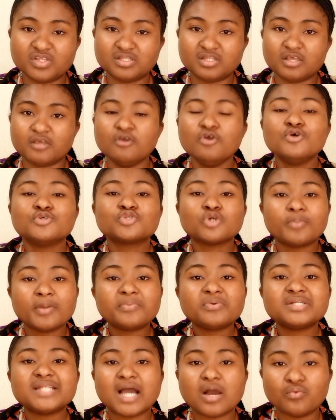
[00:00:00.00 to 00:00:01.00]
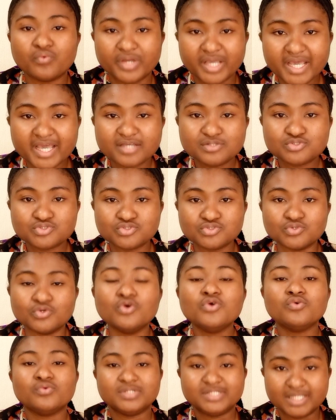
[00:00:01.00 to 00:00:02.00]
the day. So people that will hate
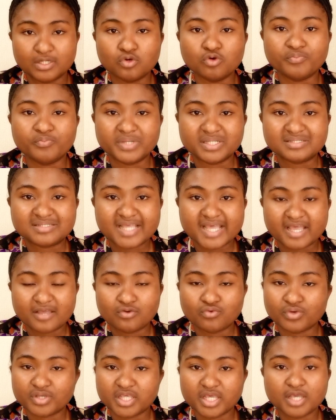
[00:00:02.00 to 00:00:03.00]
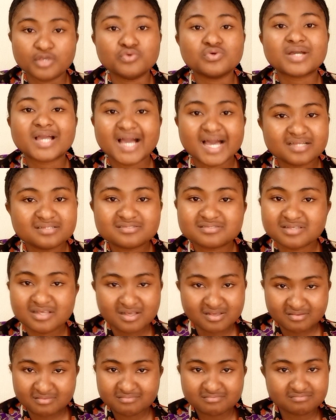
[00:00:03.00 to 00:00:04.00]
you, they will be there. Okay, you can't
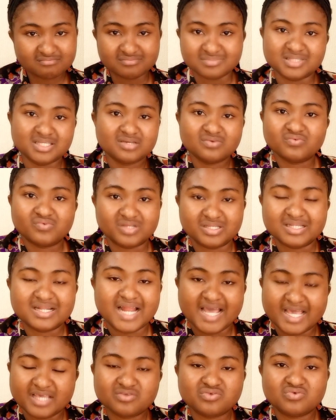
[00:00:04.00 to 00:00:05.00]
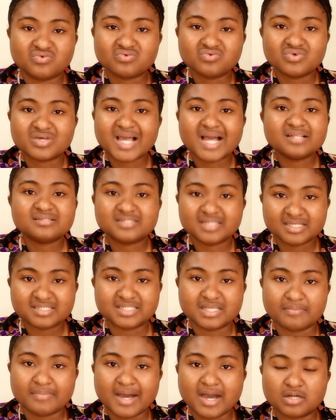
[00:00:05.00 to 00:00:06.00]
deal with, like, you can't
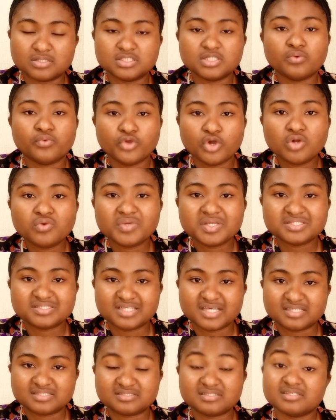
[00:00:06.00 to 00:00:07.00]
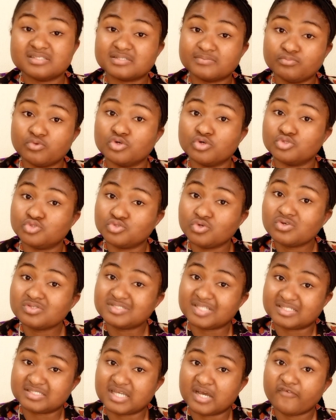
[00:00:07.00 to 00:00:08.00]
take them out, they will always exist. But
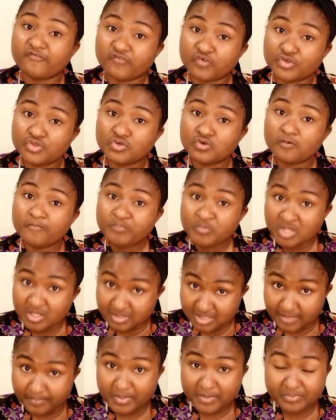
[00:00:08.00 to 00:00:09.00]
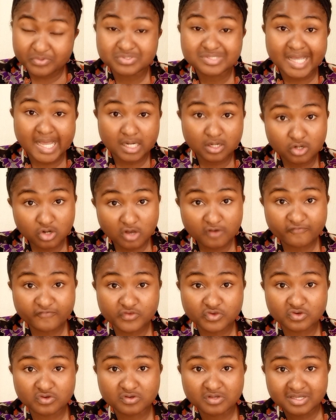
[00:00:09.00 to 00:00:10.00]
those that are for you, the people that love
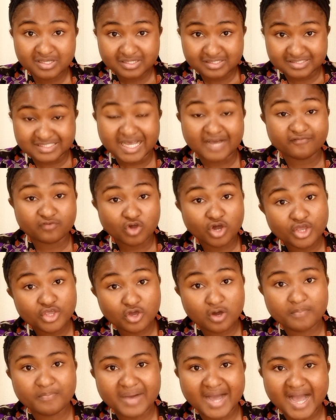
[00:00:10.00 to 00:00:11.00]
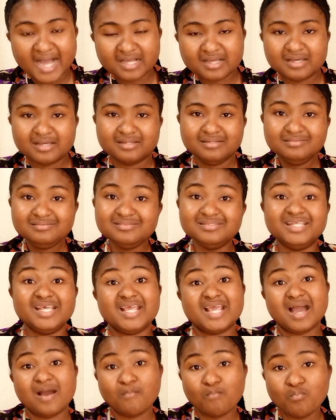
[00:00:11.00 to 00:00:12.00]
you, that have got your back,
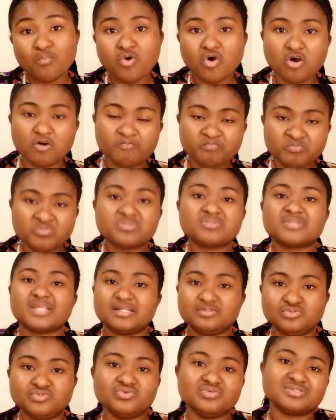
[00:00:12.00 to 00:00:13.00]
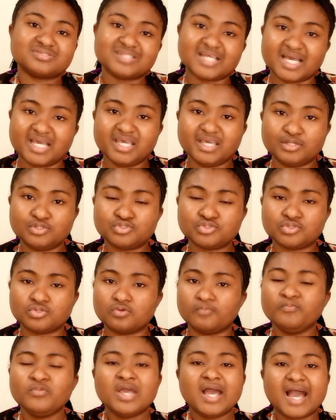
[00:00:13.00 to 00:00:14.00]
they are more than those that hate
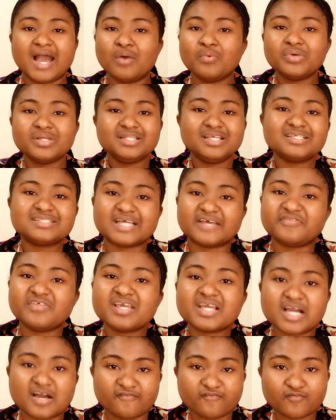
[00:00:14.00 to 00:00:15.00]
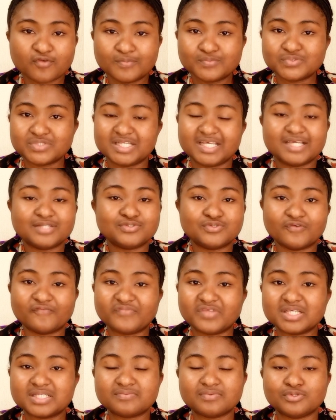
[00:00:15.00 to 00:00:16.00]
you. And with this, I think I've come to the end
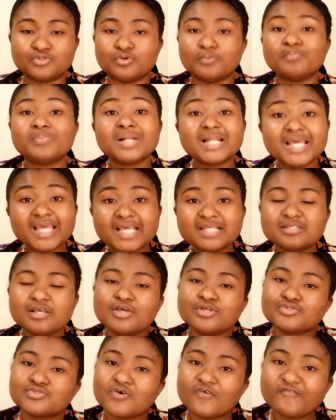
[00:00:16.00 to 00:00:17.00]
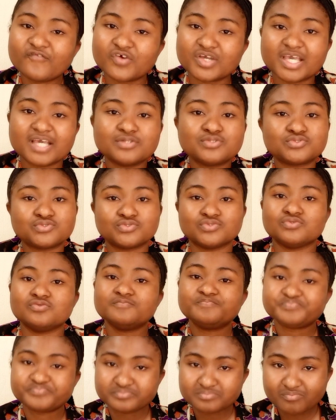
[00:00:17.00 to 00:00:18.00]
of this video. Please don't forget
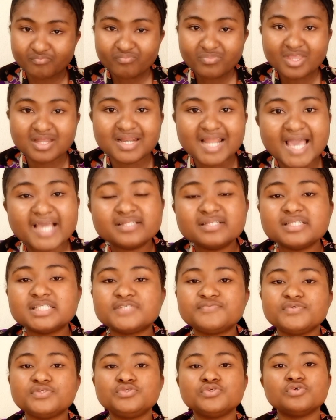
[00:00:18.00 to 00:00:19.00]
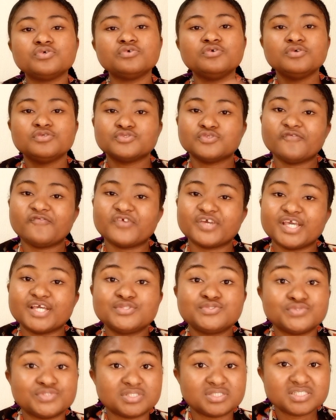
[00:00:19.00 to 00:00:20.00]
to like this video, don't
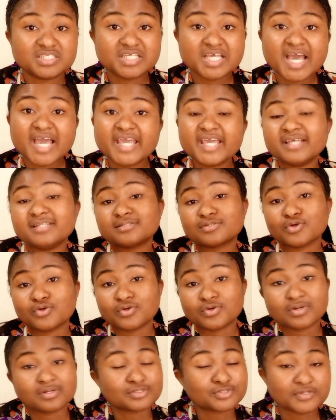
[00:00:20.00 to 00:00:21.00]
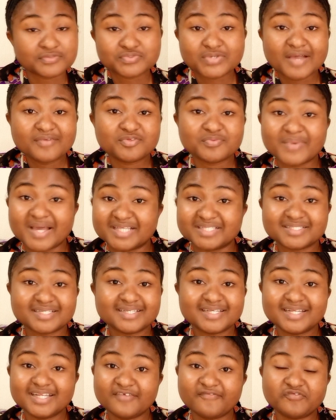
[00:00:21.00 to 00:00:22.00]
forget to share it, subscribe to my
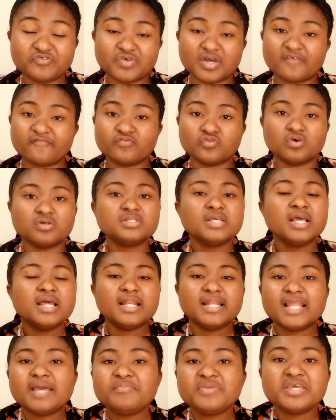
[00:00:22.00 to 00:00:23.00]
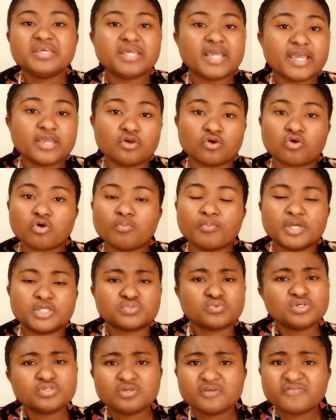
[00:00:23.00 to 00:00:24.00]
channel if you have not. Let me hear your
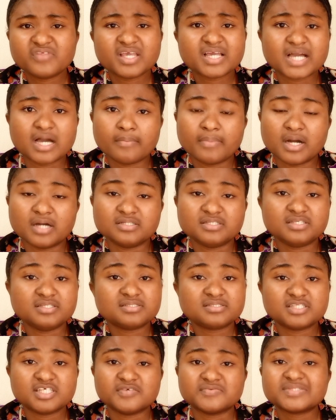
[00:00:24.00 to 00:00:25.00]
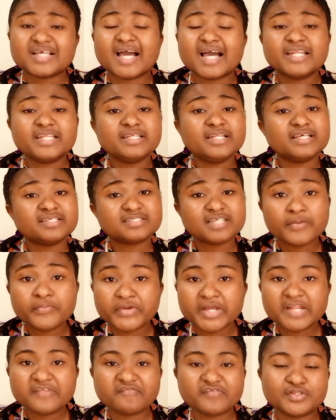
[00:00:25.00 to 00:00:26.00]
comments. What do you think about these tips? And in a
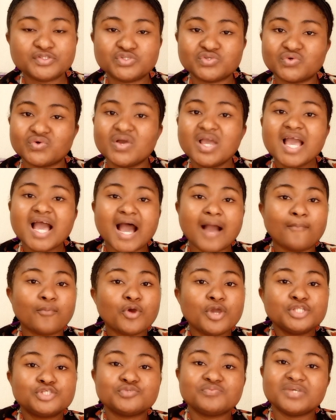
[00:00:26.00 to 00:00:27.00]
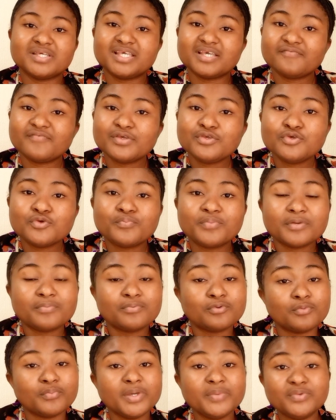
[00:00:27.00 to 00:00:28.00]
separate video, I'm going to be giving you
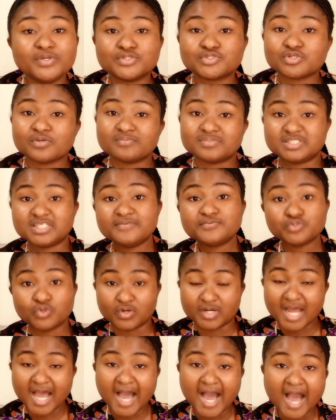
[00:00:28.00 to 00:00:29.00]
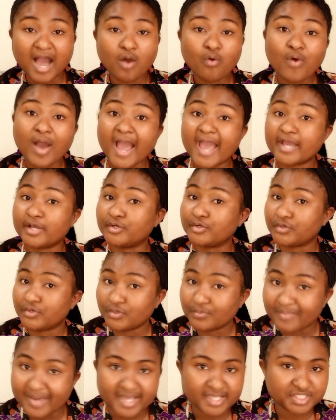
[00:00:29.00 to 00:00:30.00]
people maybe some tips on how I
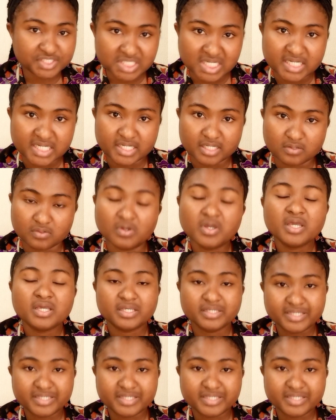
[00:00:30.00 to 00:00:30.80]
grew my channel.